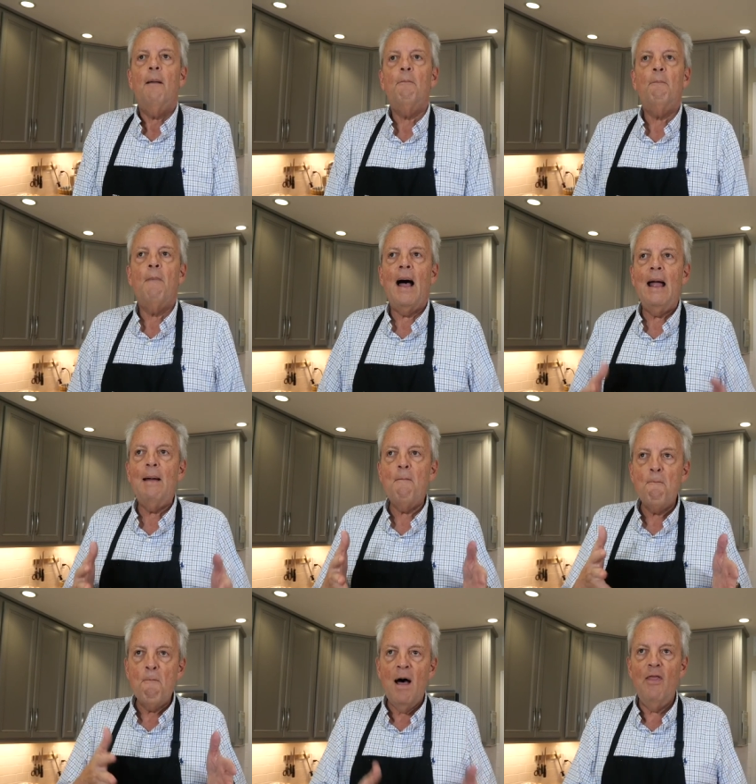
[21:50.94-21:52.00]
my
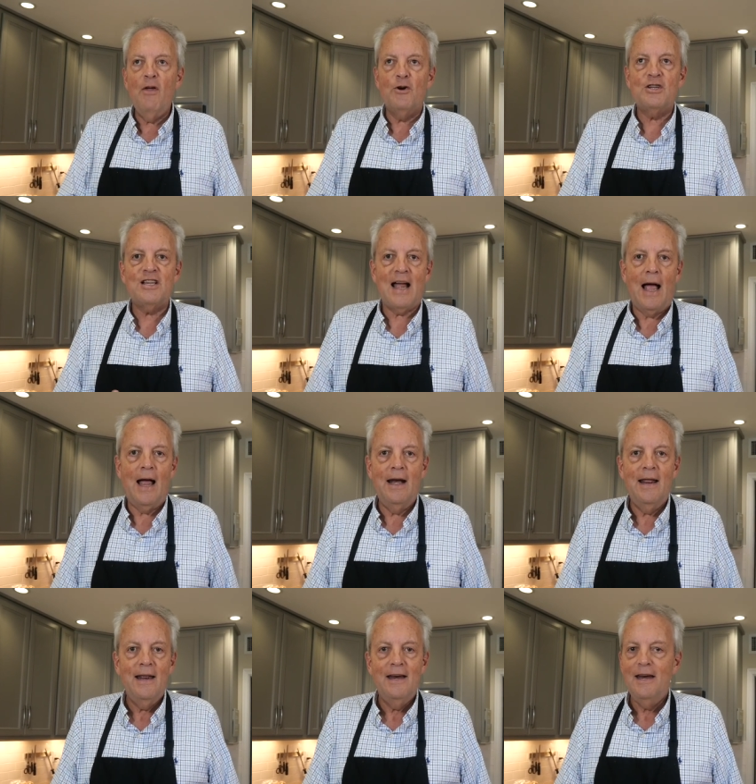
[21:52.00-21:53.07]
mother's side
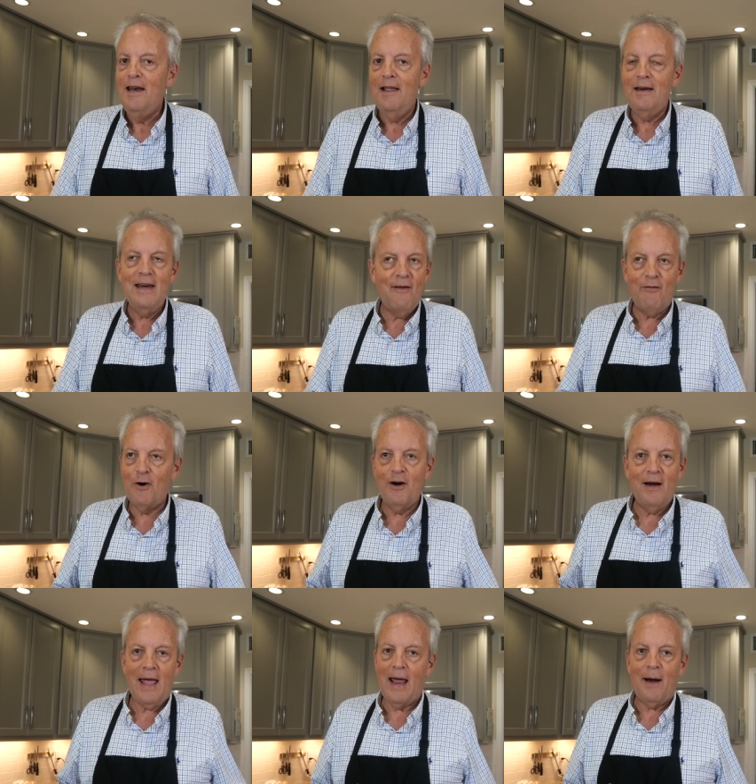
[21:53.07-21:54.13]
never
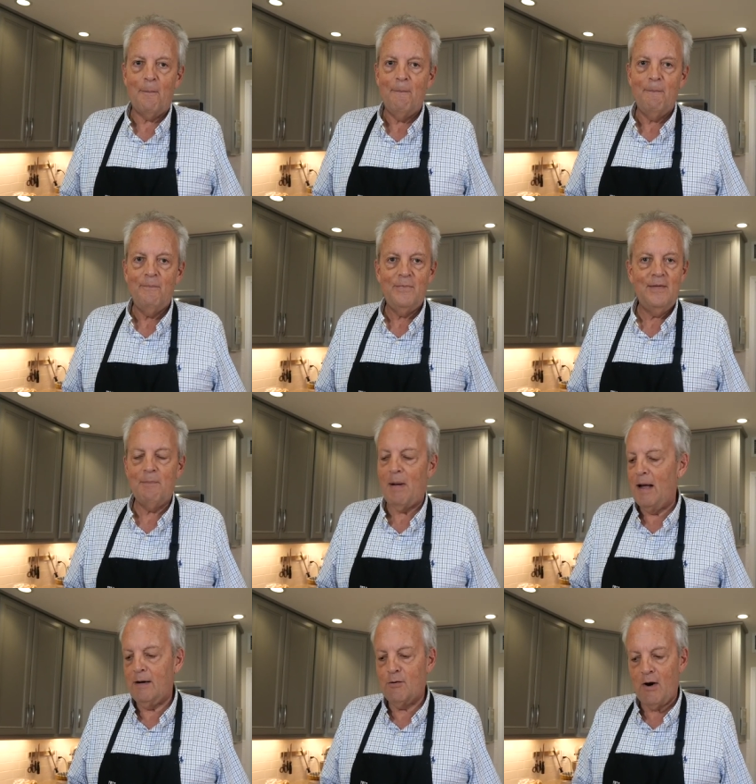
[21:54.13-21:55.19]
had them.
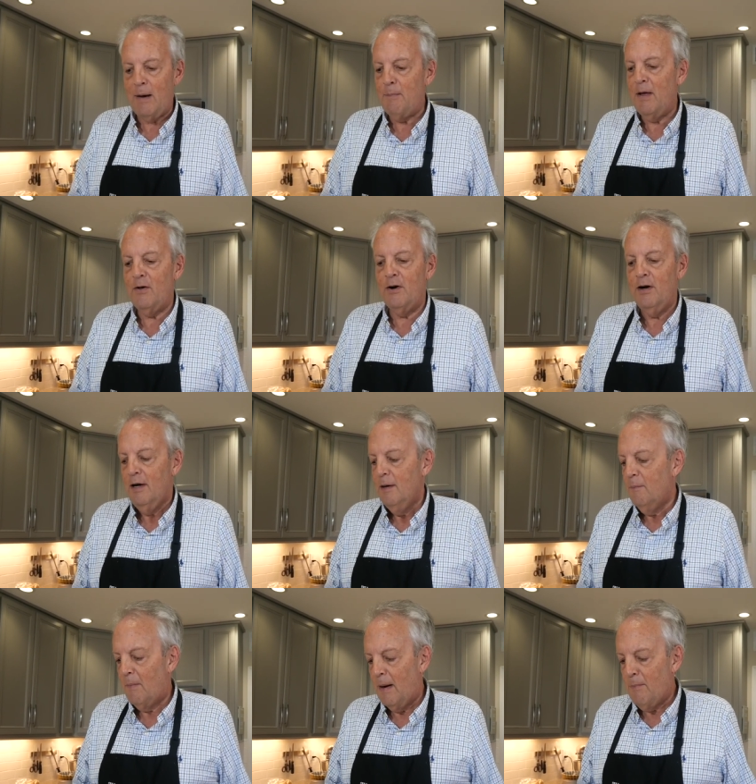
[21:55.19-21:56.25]
My grandmother,
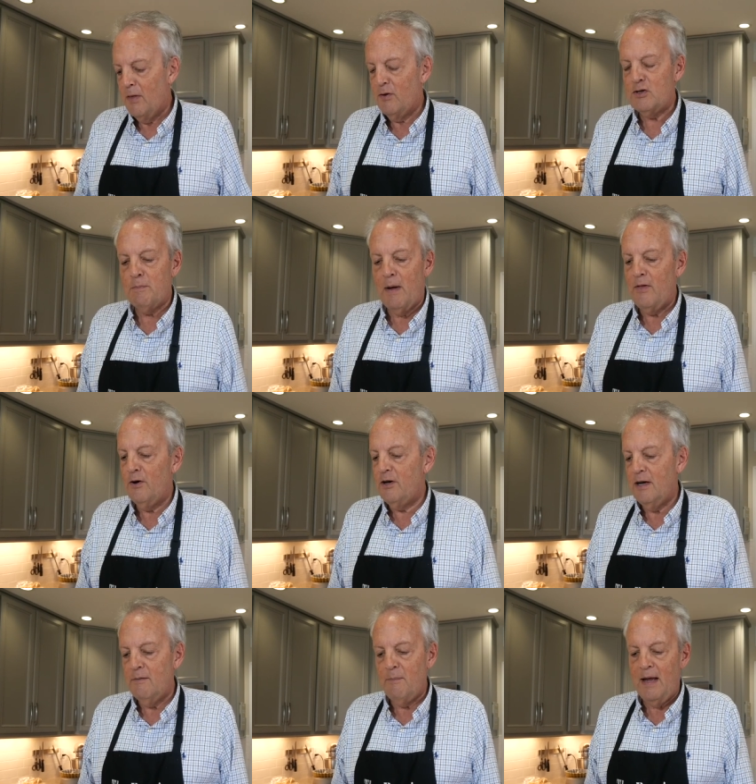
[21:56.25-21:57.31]
my mother's mother
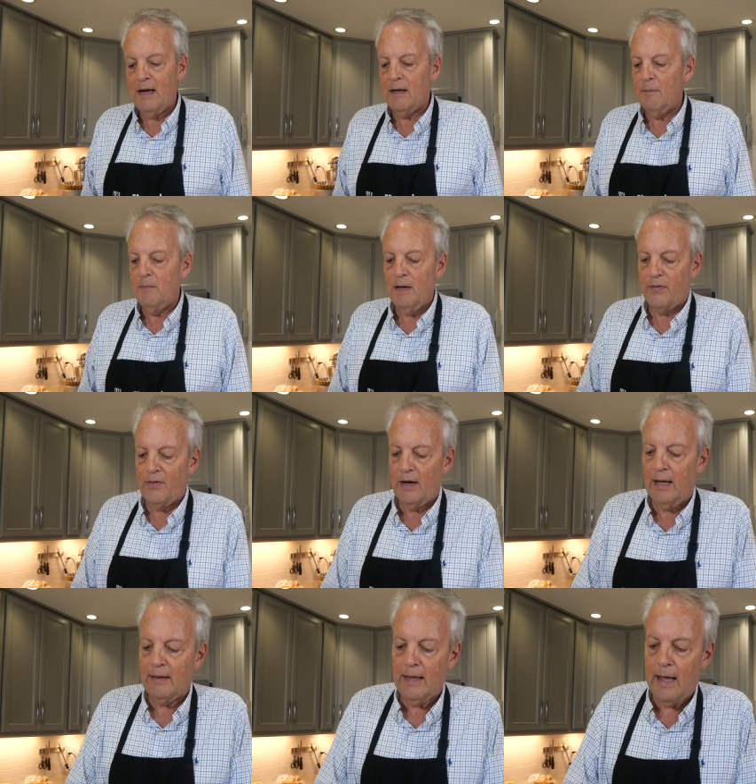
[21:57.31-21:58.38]
didn't make them, nothing
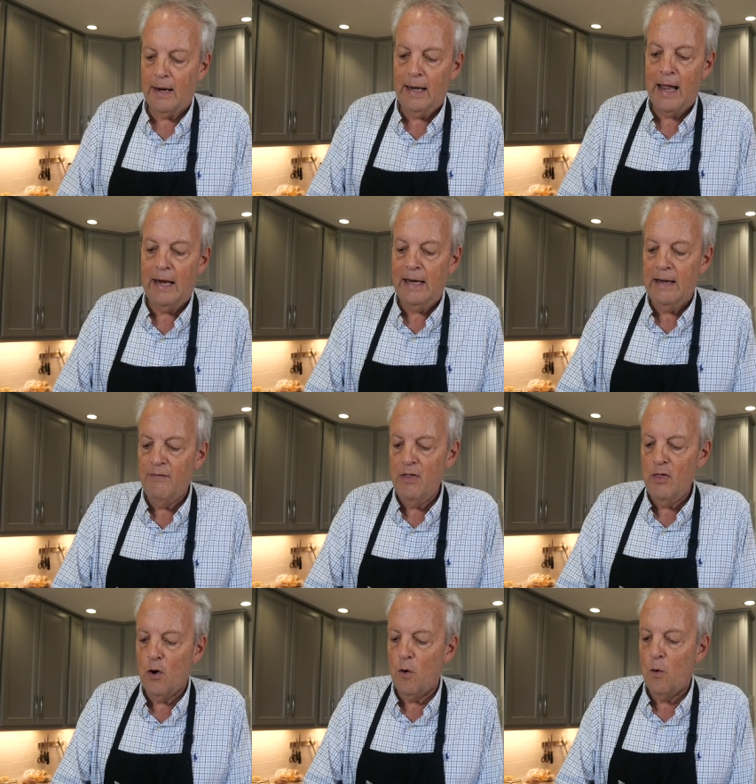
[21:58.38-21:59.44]
like that. And even
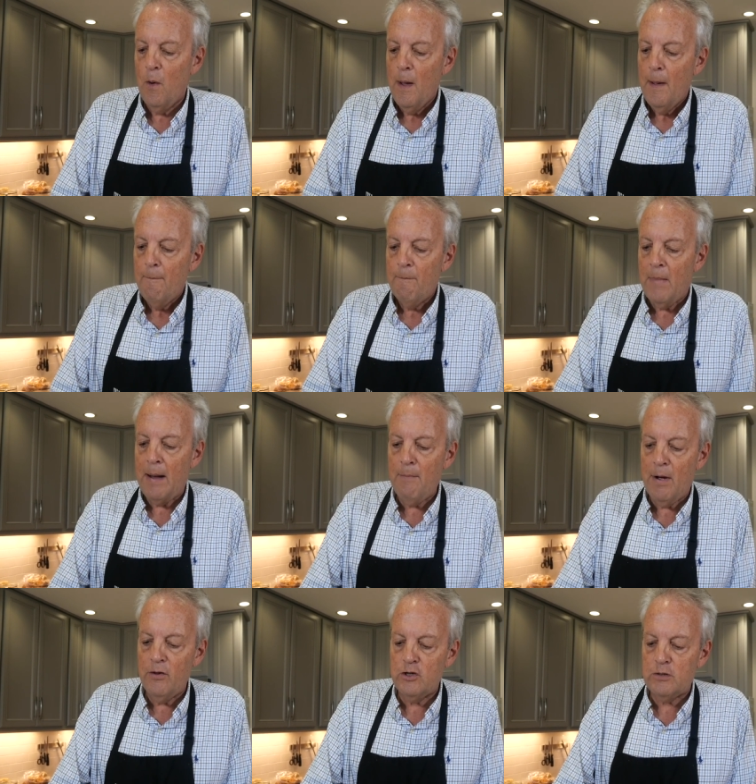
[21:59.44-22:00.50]
though my
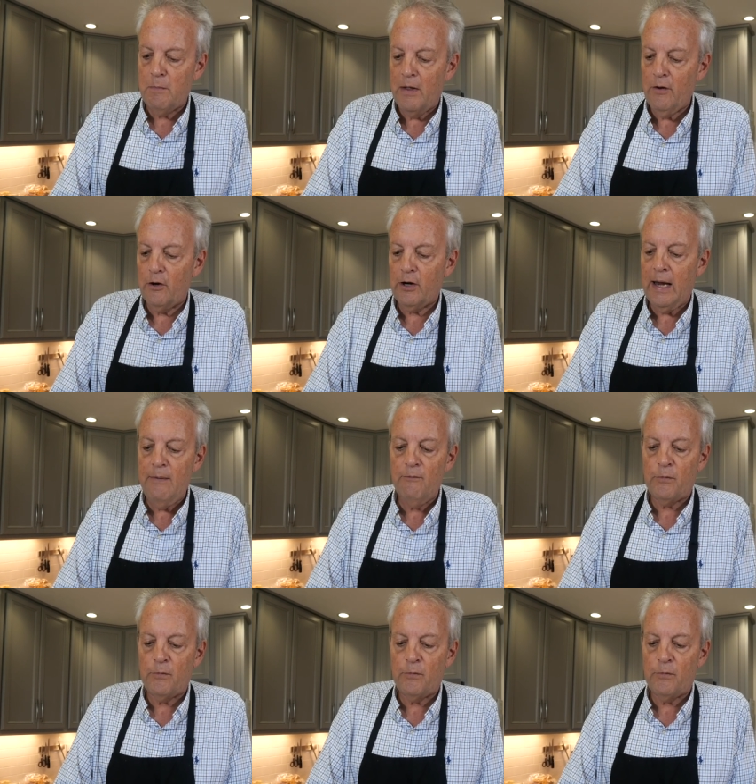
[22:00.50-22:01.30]
mother's mother came